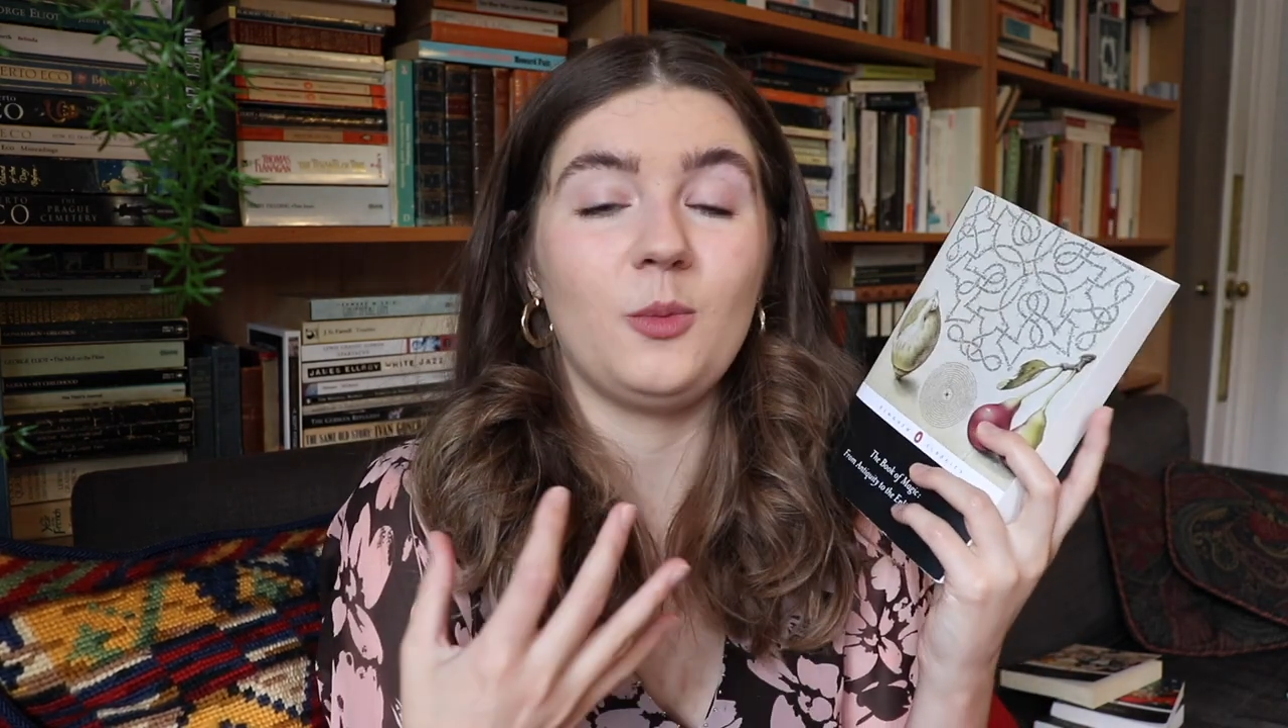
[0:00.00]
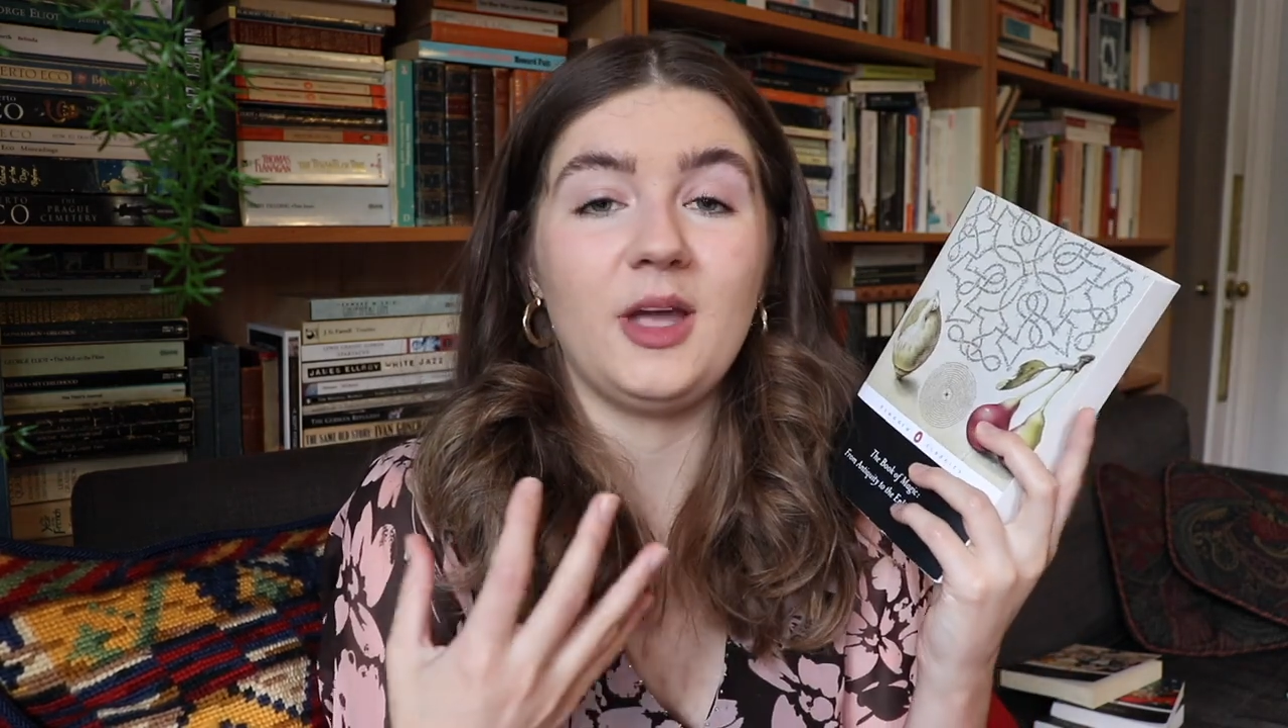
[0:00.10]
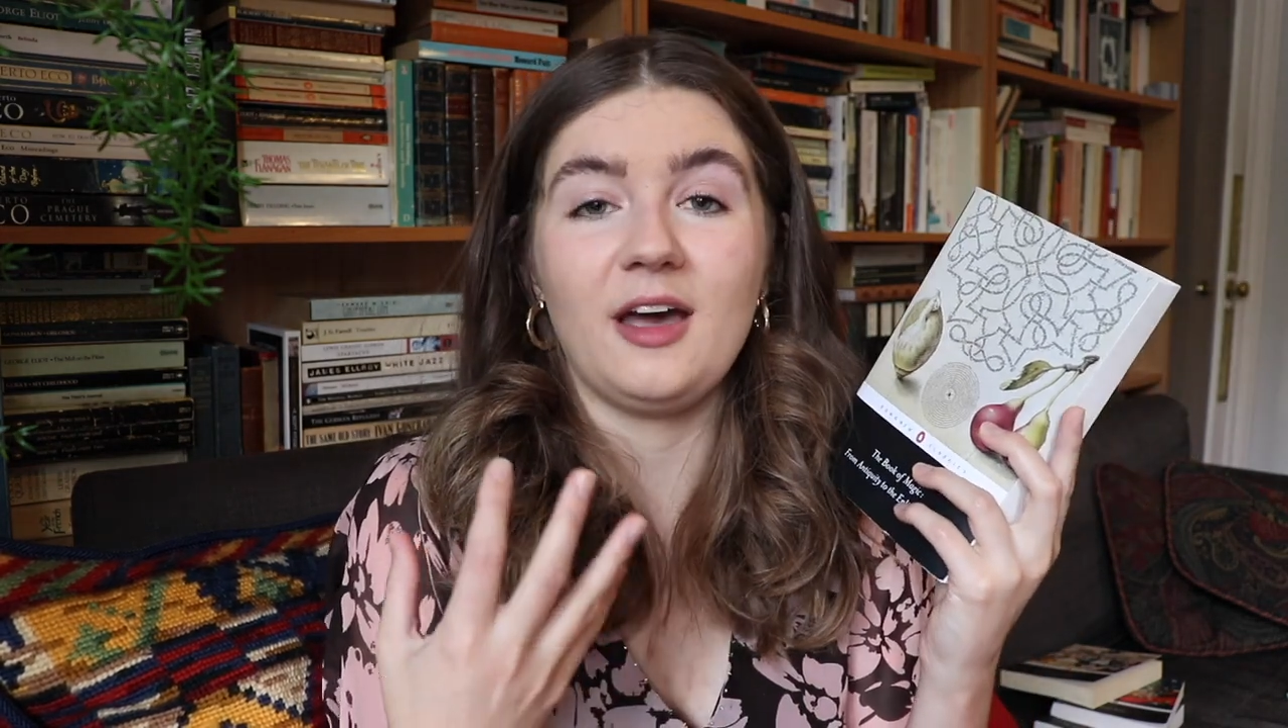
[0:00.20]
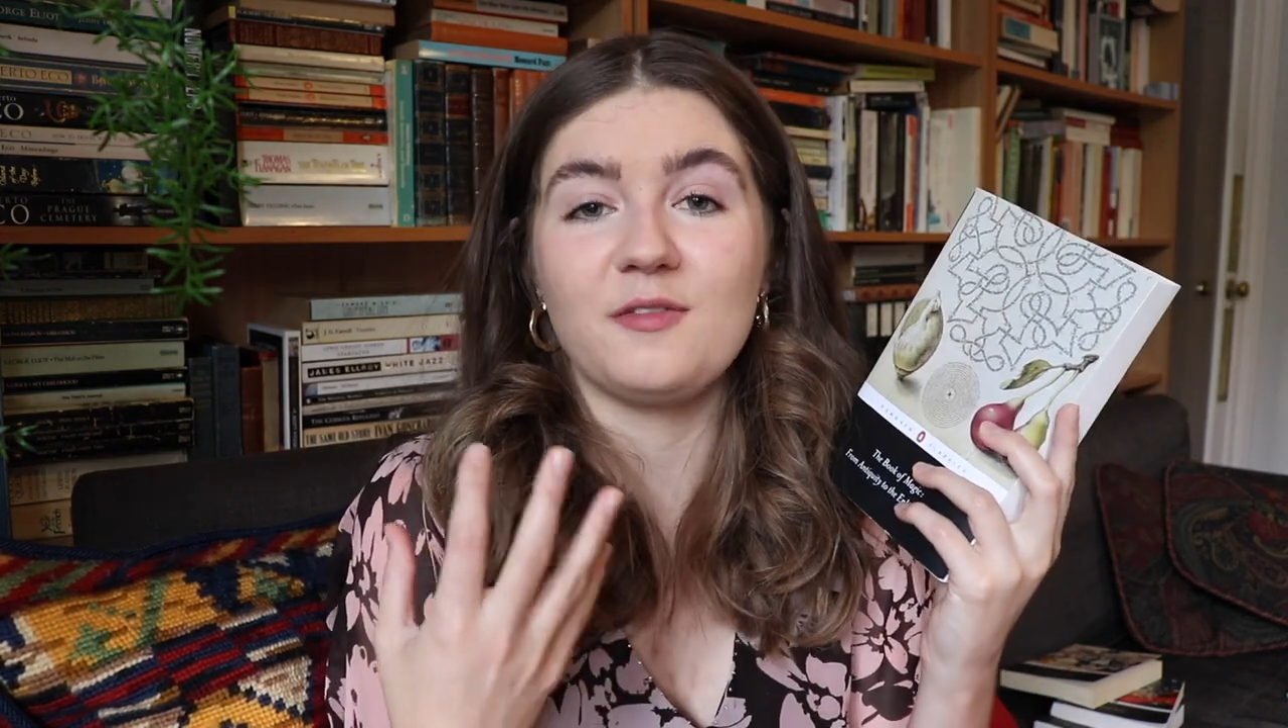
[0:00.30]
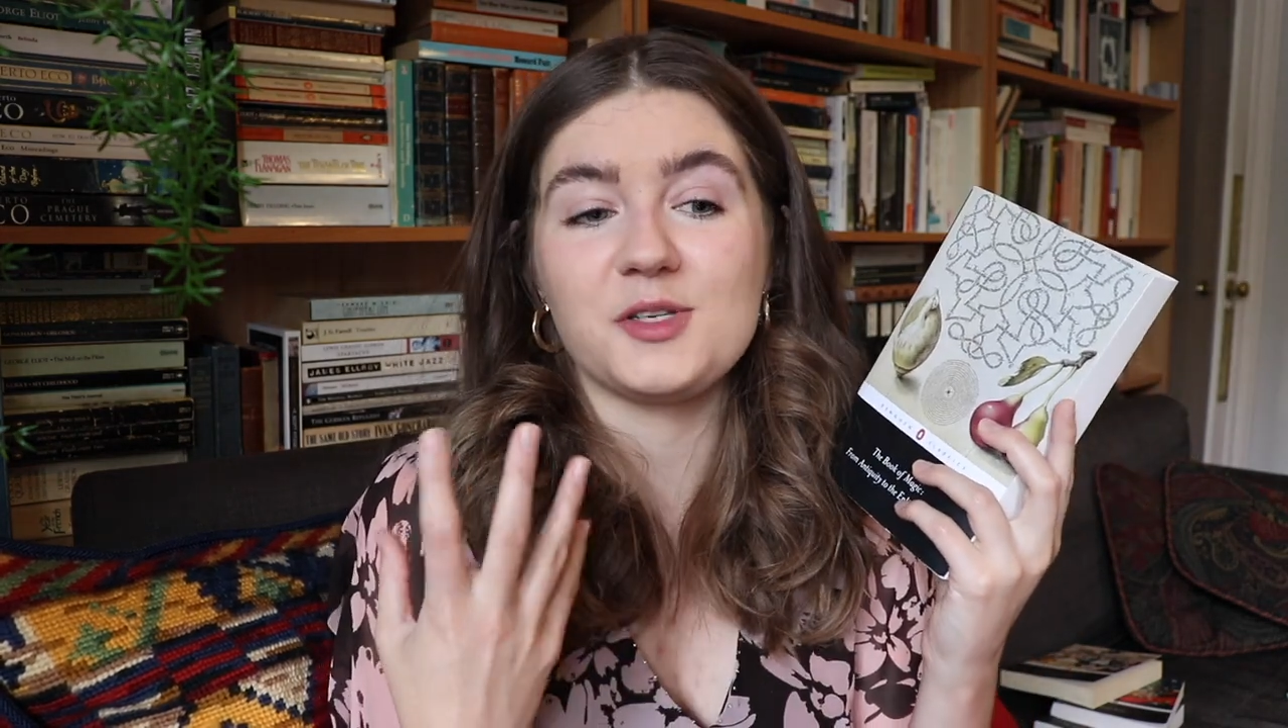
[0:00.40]

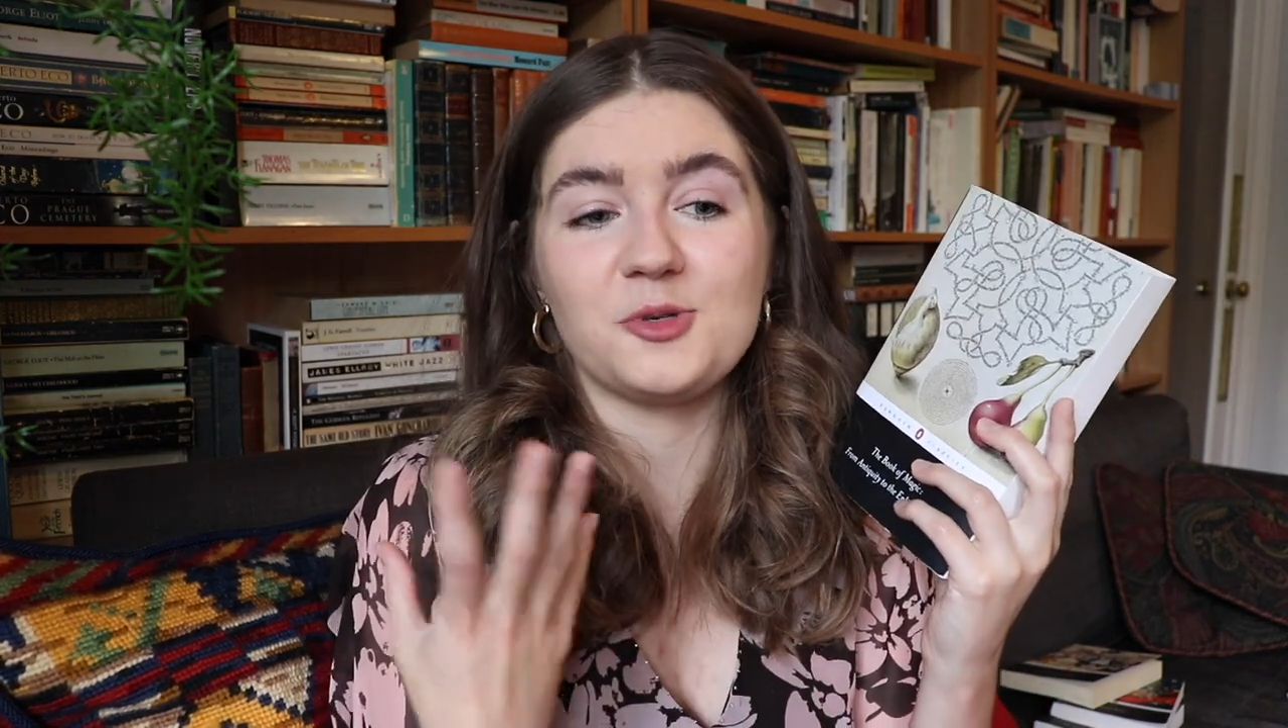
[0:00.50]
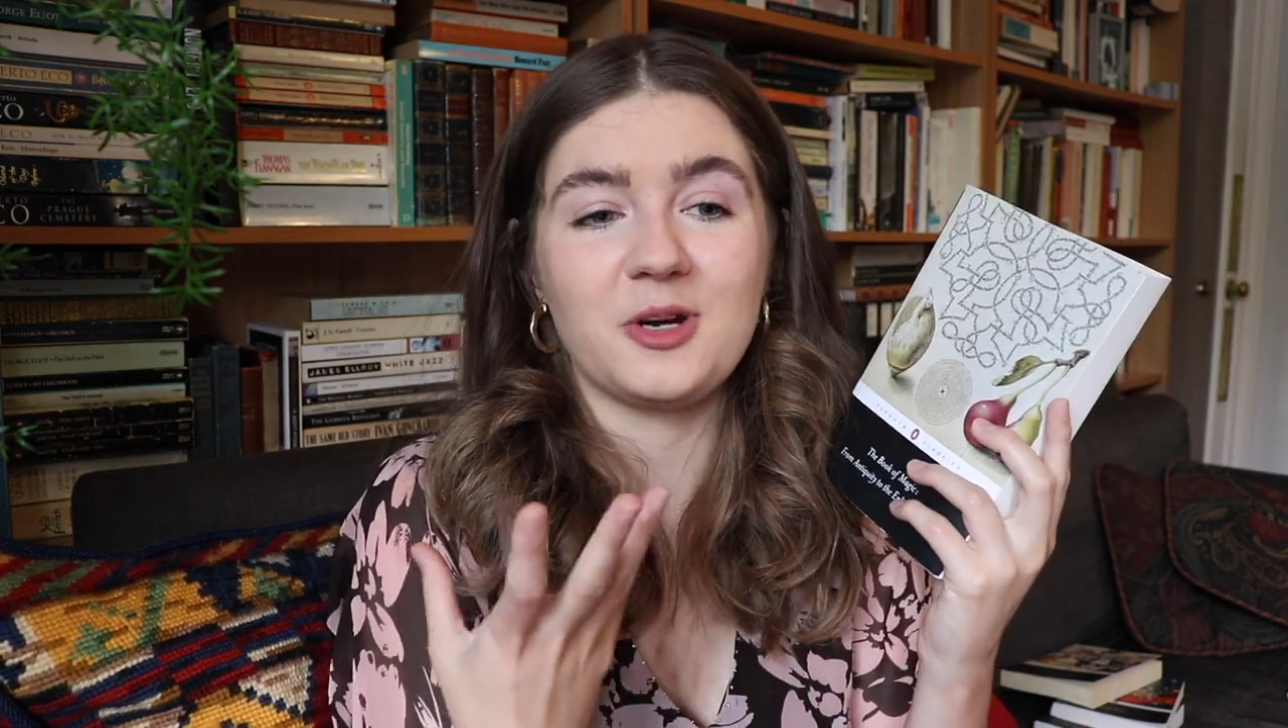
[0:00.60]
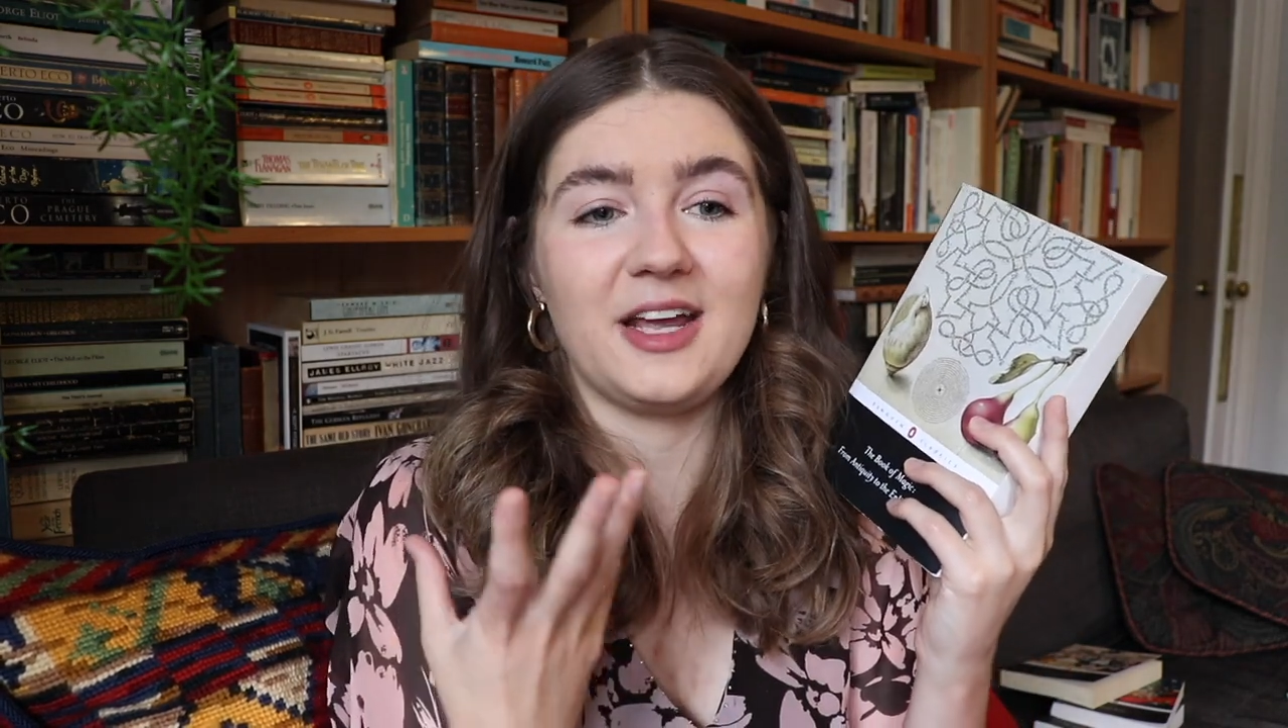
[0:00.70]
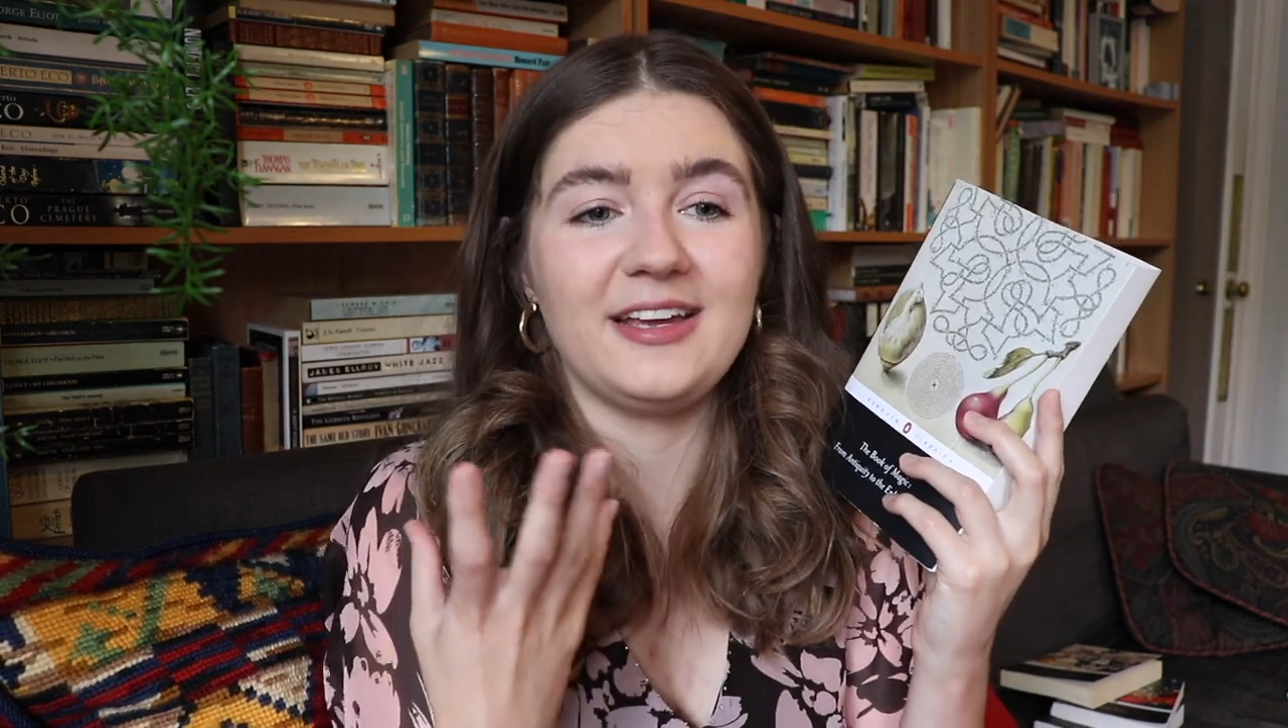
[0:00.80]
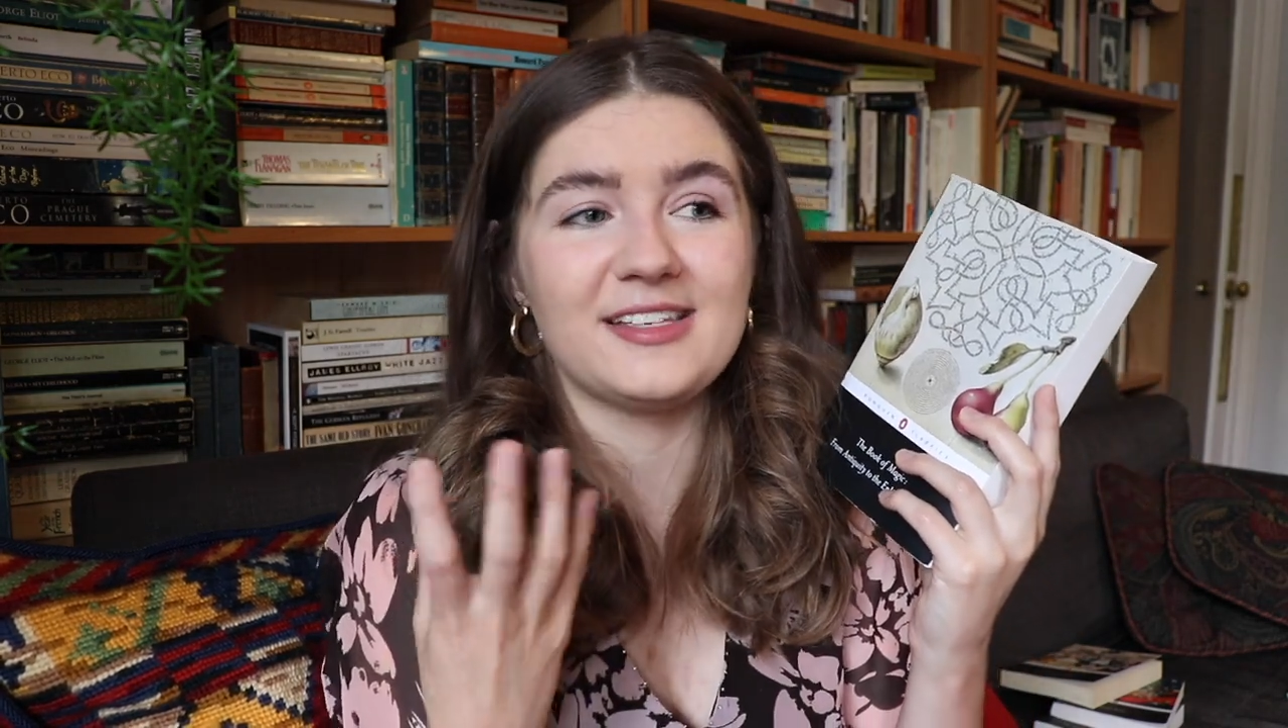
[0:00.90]
we have
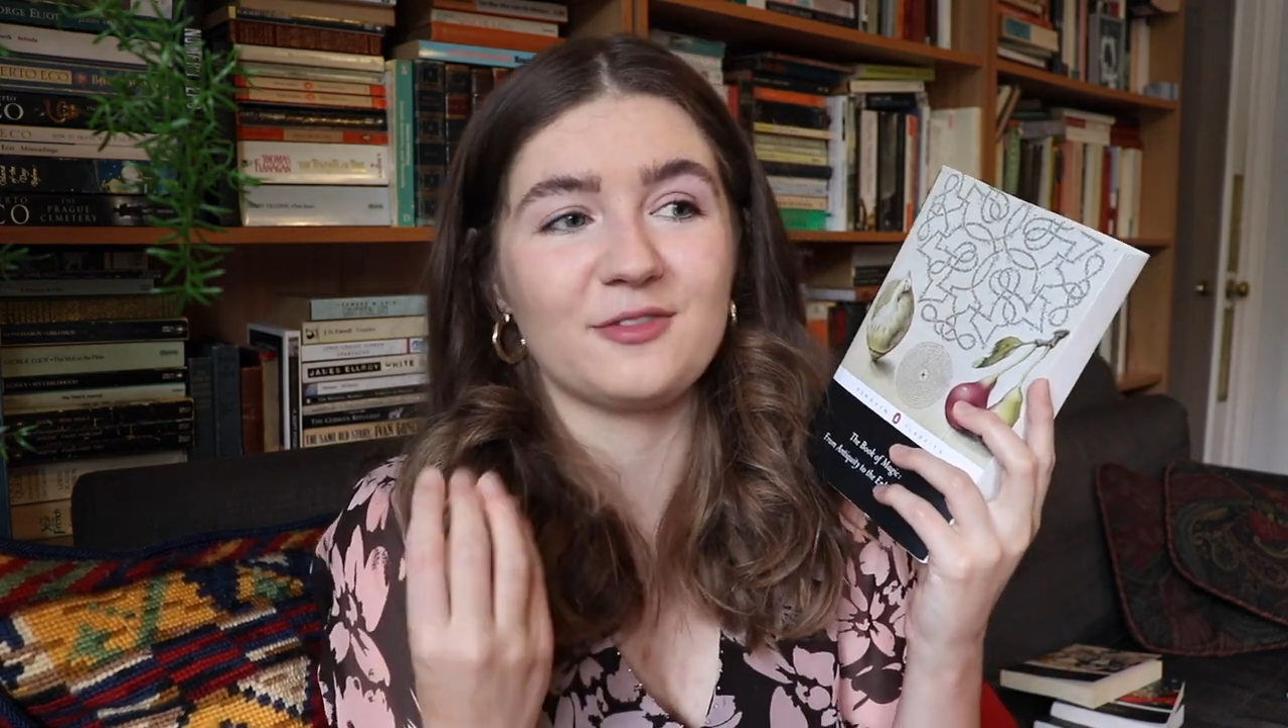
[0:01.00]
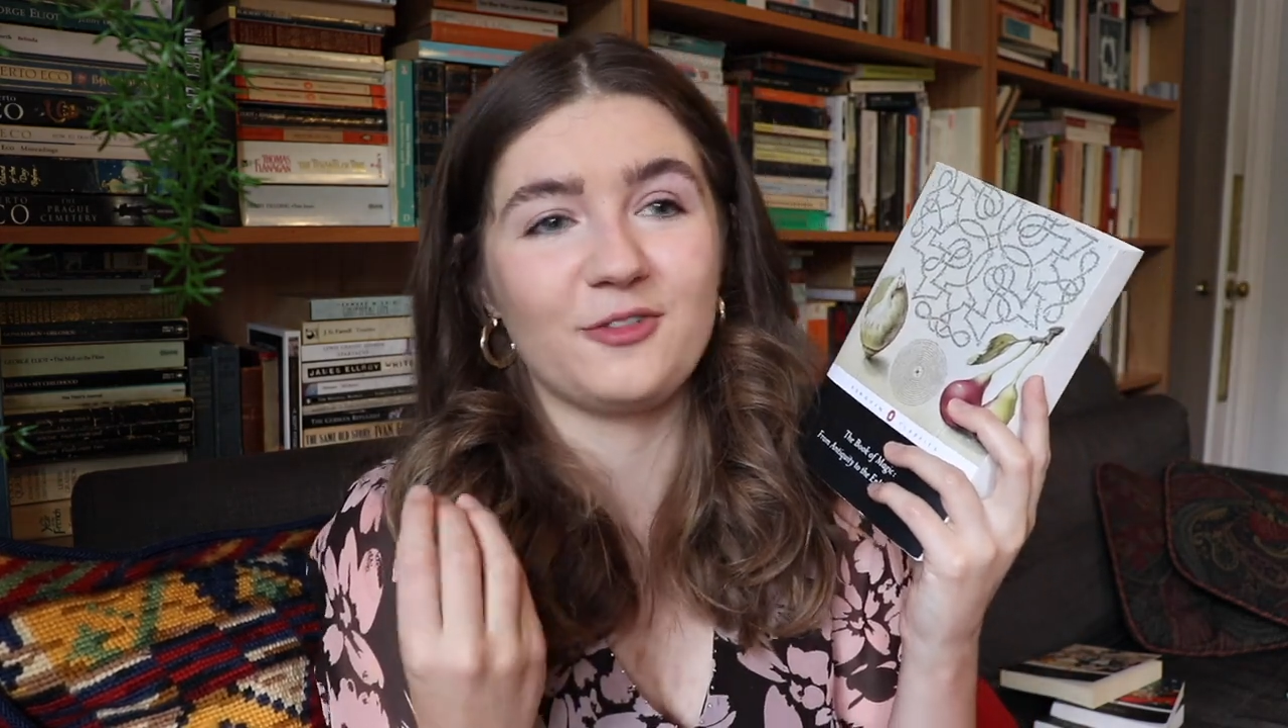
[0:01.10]
stories